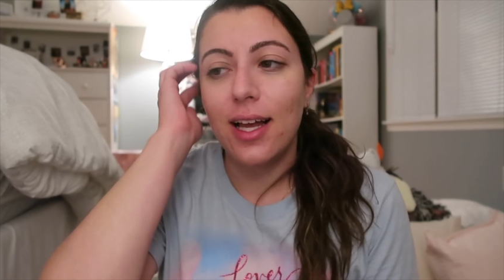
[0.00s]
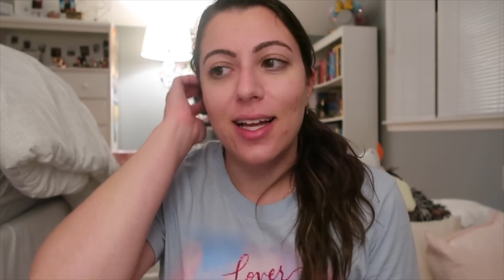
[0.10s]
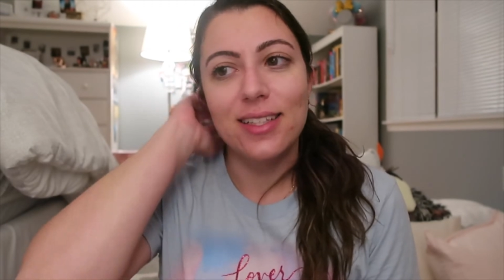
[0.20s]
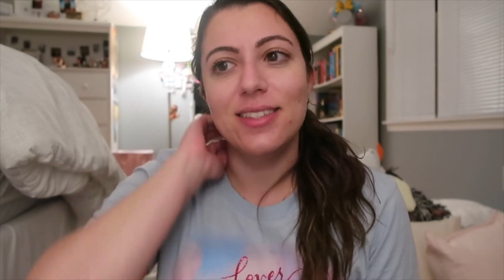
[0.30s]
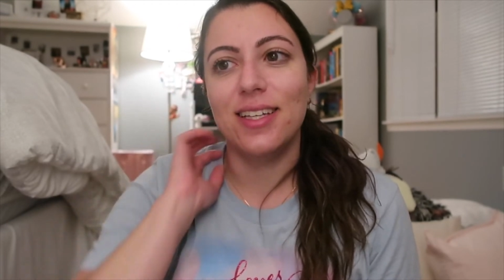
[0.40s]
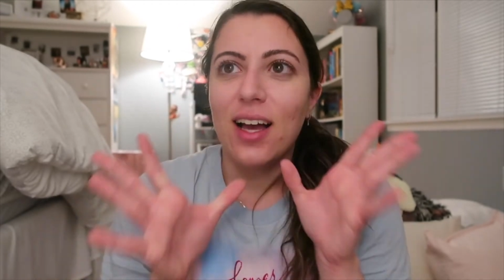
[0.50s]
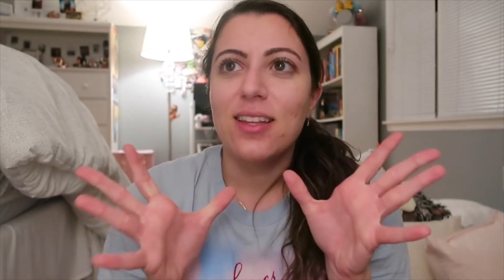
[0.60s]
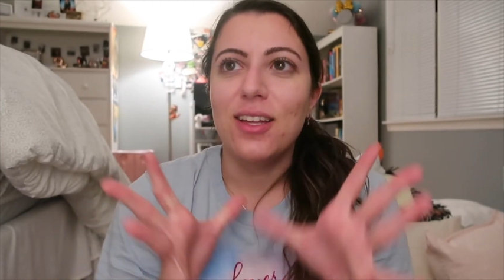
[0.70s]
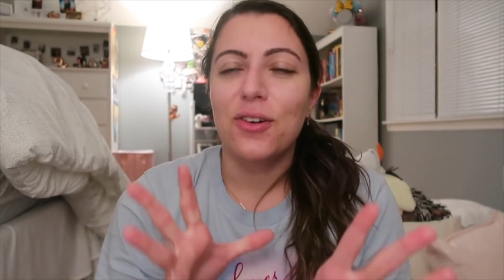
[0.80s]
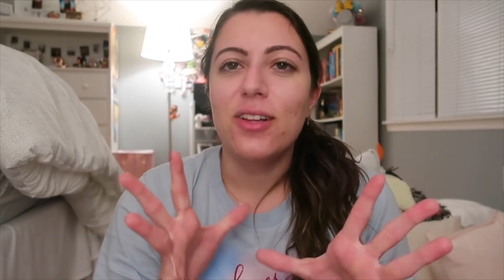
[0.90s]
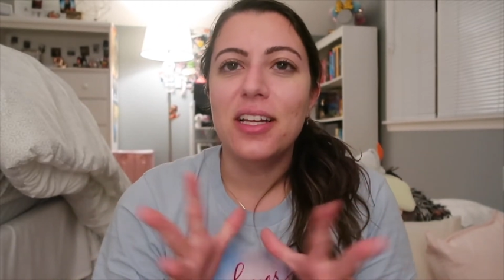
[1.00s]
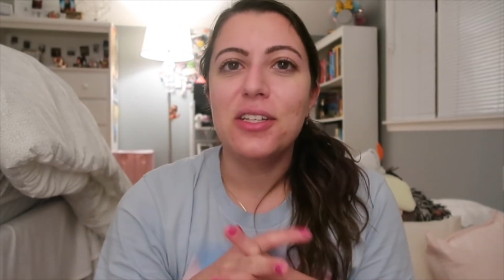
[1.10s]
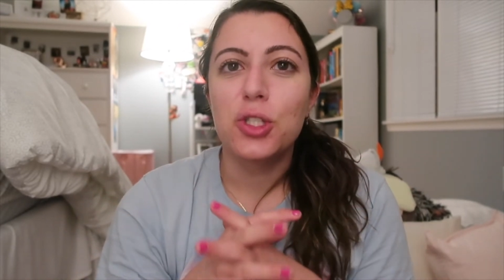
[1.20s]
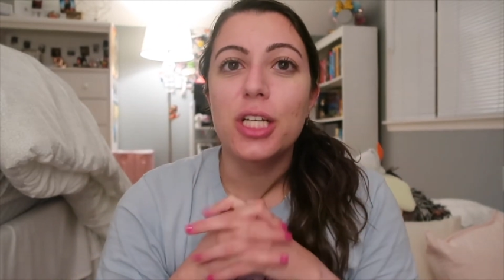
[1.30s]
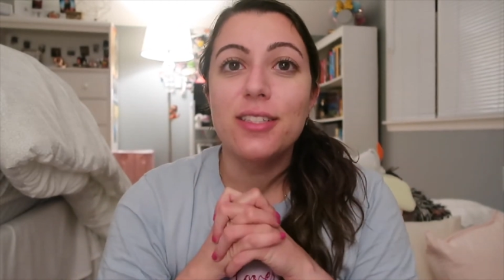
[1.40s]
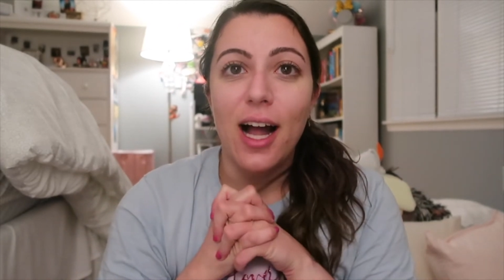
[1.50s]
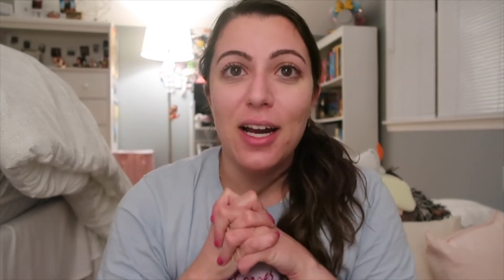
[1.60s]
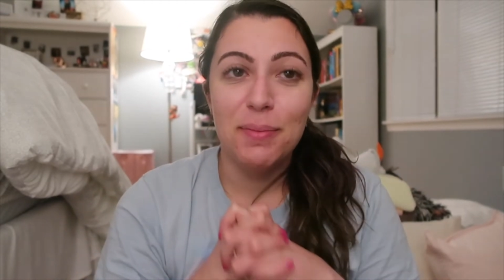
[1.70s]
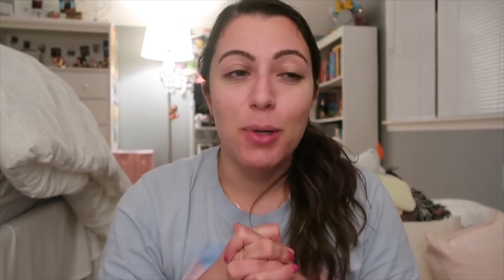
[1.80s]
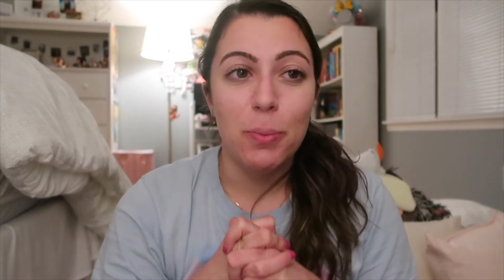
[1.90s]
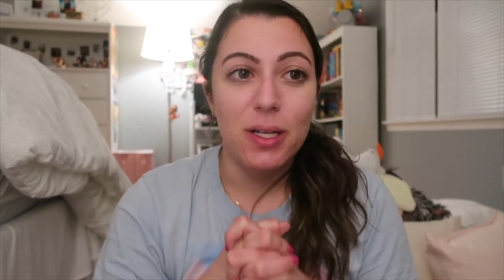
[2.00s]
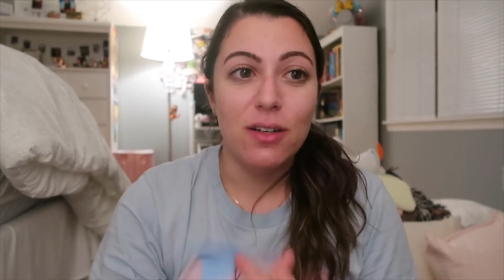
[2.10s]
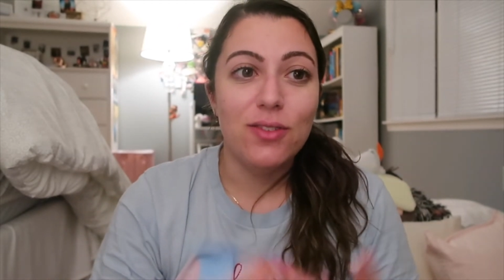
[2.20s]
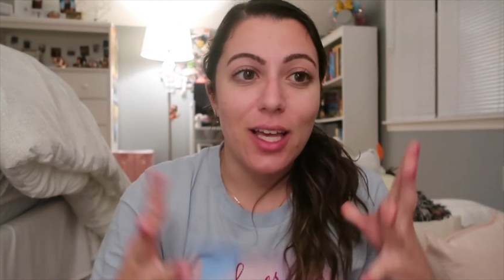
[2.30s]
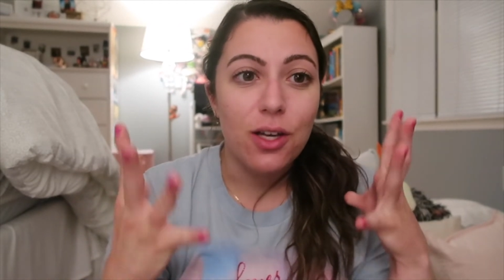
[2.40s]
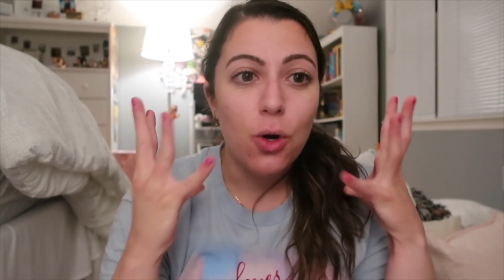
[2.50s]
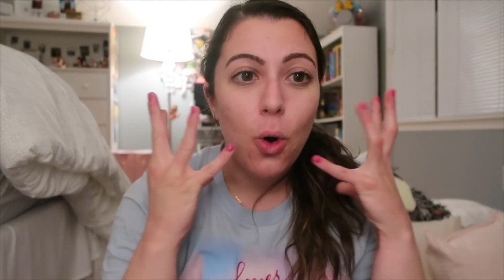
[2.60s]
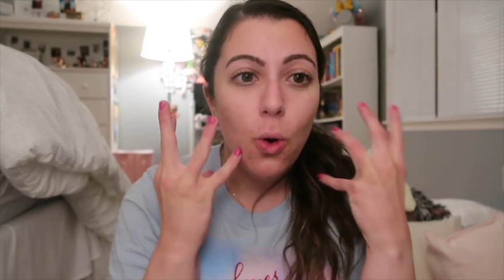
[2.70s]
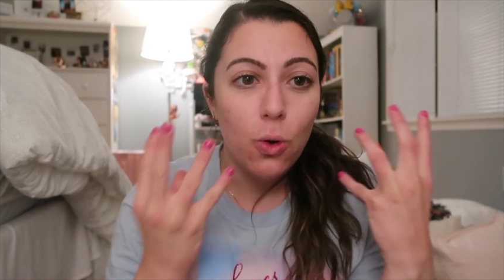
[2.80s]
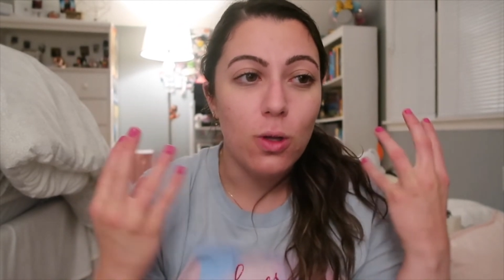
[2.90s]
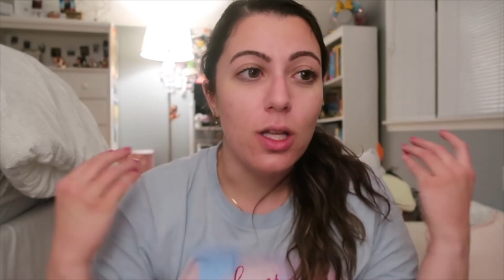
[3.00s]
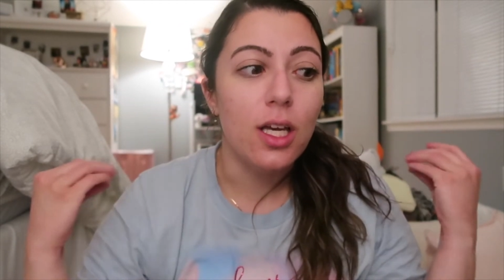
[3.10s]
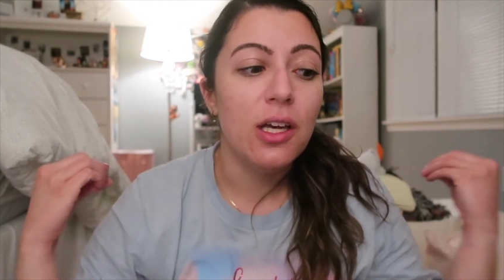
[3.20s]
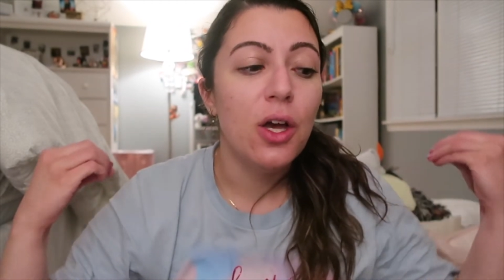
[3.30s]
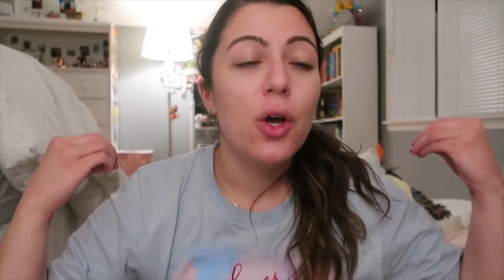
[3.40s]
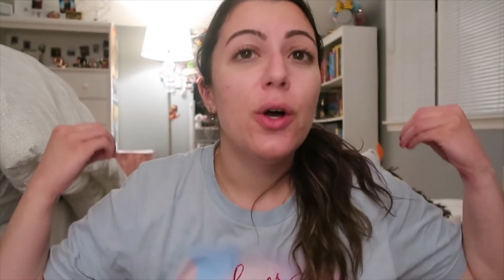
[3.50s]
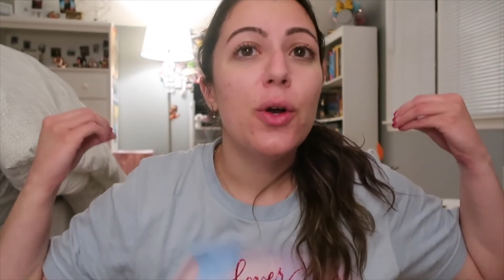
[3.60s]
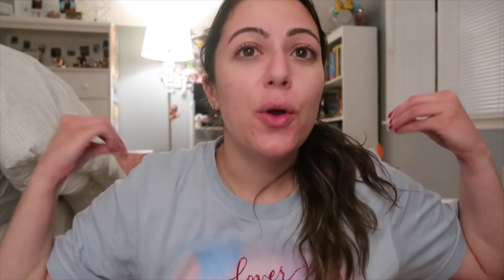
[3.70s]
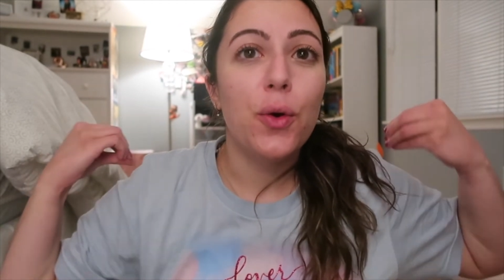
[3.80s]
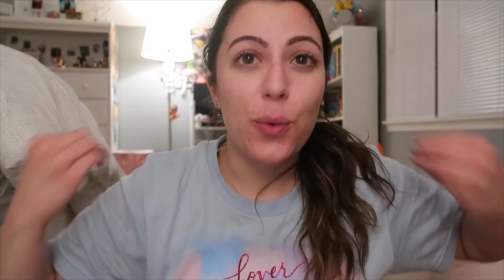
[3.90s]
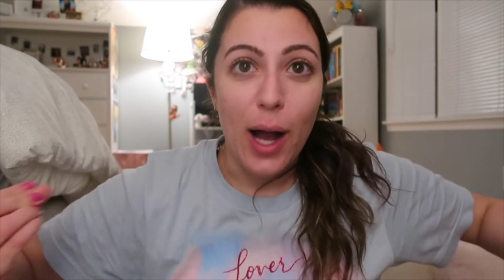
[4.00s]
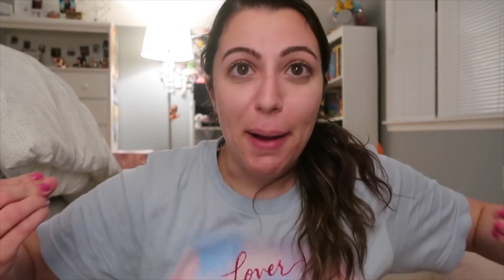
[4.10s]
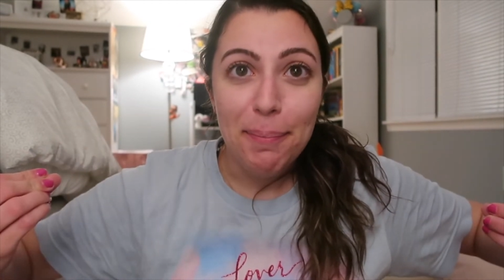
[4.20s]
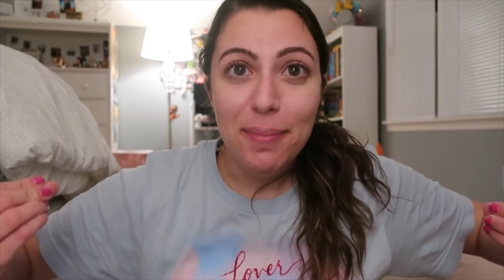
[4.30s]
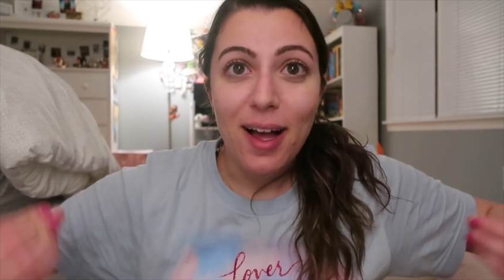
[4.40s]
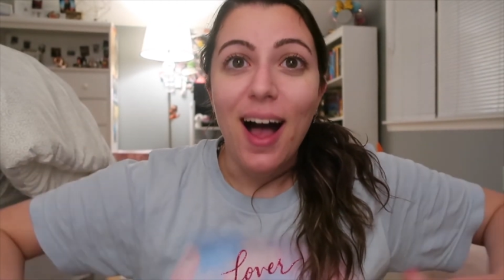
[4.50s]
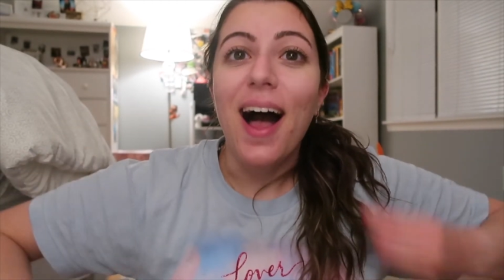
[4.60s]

And I literally just had a moment of like, holy crap.